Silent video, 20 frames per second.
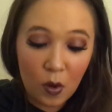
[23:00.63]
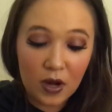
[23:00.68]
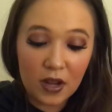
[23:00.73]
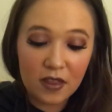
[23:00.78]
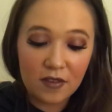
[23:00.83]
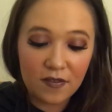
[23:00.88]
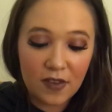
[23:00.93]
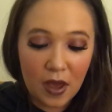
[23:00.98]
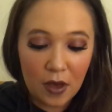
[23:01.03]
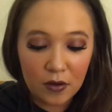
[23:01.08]

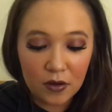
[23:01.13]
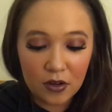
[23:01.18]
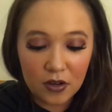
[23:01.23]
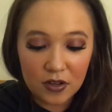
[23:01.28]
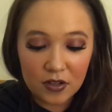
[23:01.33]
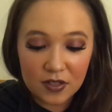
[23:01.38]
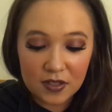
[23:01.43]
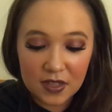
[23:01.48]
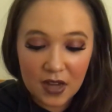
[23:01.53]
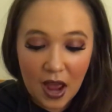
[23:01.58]
of the
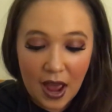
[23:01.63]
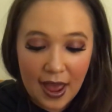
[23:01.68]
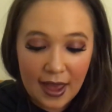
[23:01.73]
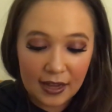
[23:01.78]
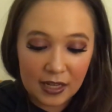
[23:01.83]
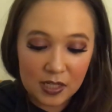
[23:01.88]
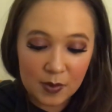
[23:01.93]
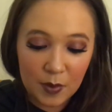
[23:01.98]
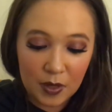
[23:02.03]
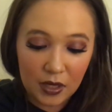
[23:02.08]
founders got
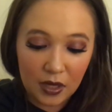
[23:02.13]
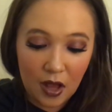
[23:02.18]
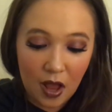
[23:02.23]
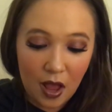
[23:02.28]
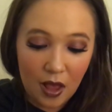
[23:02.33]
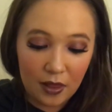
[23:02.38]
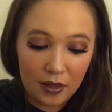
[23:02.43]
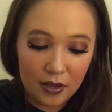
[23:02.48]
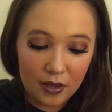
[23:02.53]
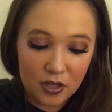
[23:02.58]
eczema in
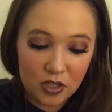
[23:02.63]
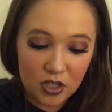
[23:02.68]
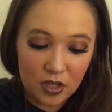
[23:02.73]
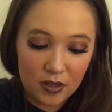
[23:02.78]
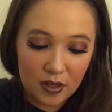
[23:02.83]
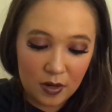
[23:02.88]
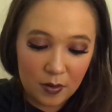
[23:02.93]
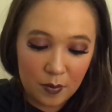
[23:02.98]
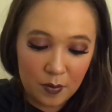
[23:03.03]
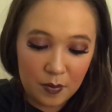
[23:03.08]
college, and
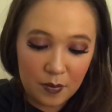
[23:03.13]
then